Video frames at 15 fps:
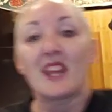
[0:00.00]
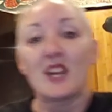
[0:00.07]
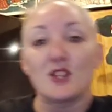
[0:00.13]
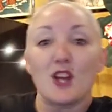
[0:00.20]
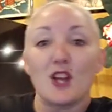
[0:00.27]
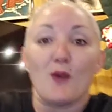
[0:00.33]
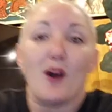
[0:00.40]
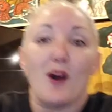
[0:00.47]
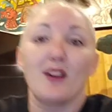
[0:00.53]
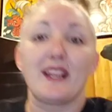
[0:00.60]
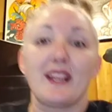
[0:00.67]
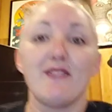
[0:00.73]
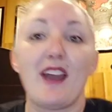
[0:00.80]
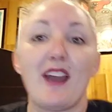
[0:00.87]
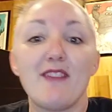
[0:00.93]
So I'll
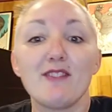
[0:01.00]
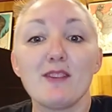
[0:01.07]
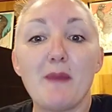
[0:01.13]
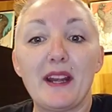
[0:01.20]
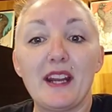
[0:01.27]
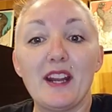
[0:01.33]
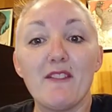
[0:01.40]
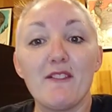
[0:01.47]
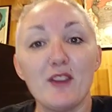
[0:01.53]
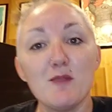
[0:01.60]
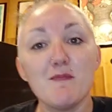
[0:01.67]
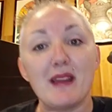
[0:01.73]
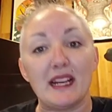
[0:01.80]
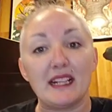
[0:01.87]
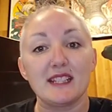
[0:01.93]
give everybody a few
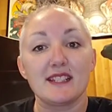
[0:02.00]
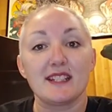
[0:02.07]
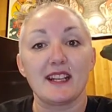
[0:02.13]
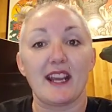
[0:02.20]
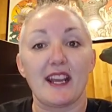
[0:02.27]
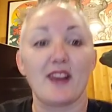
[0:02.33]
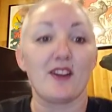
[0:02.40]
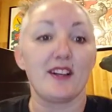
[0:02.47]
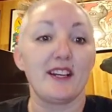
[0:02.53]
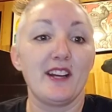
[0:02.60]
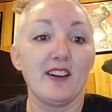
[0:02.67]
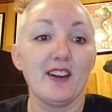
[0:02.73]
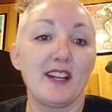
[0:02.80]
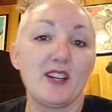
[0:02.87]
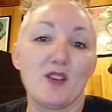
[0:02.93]
minutes to get on
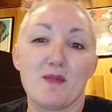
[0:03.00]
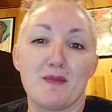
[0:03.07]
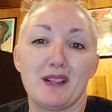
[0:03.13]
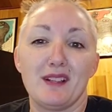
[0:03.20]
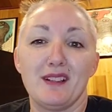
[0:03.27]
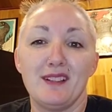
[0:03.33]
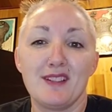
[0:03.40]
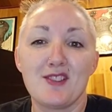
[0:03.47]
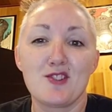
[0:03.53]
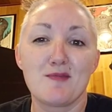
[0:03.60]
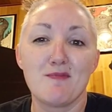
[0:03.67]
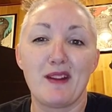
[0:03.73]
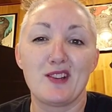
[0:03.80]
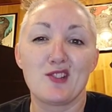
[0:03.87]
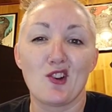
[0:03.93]
here. I know I'm a
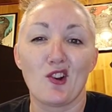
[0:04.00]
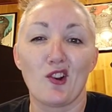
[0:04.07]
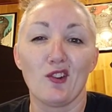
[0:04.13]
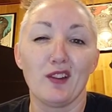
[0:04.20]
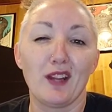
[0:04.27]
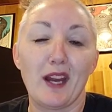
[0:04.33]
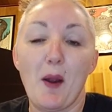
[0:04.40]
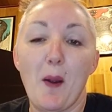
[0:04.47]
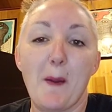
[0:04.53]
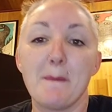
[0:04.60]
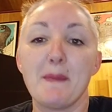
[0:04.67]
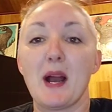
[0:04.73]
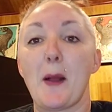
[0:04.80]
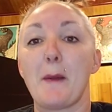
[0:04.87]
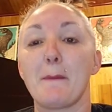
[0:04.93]
smidge early,
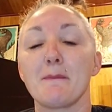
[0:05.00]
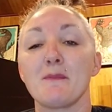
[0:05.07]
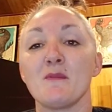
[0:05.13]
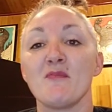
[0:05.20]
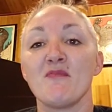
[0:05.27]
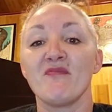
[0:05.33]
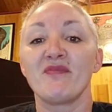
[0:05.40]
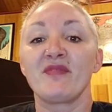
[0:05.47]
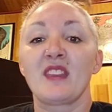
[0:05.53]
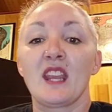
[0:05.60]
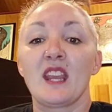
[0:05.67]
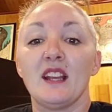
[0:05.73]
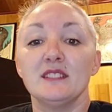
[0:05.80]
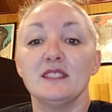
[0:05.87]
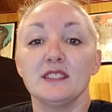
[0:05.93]
but
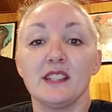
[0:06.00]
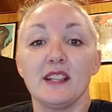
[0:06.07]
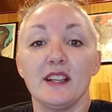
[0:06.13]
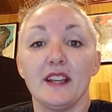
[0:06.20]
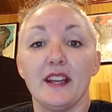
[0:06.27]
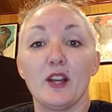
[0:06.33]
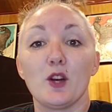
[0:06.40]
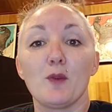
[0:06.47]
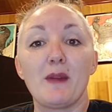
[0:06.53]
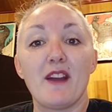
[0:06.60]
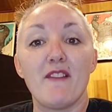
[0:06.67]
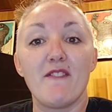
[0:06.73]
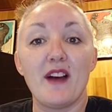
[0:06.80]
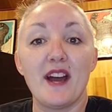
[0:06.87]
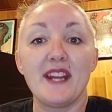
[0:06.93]
it'll be a
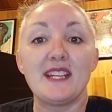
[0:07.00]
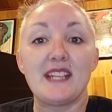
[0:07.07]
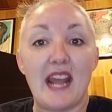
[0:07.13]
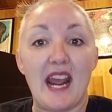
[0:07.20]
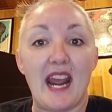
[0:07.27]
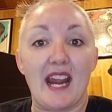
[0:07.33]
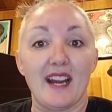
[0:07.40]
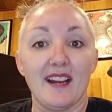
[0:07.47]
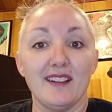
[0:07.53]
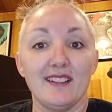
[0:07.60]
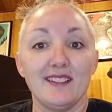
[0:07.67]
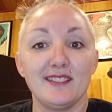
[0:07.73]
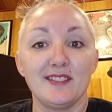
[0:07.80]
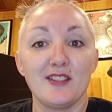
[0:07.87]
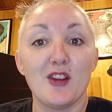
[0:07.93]
fun day,
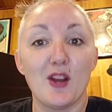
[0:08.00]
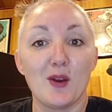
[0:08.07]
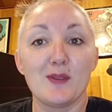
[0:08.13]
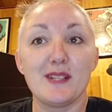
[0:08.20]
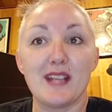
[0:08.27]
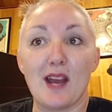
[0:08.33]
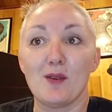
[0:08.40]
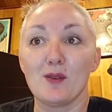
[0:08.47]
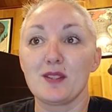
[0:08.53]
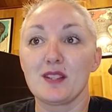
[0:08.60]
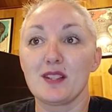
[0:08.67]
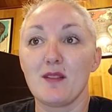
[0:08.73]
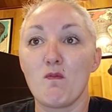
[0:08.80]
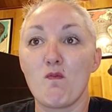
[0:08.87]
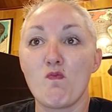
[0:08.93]
no doubt.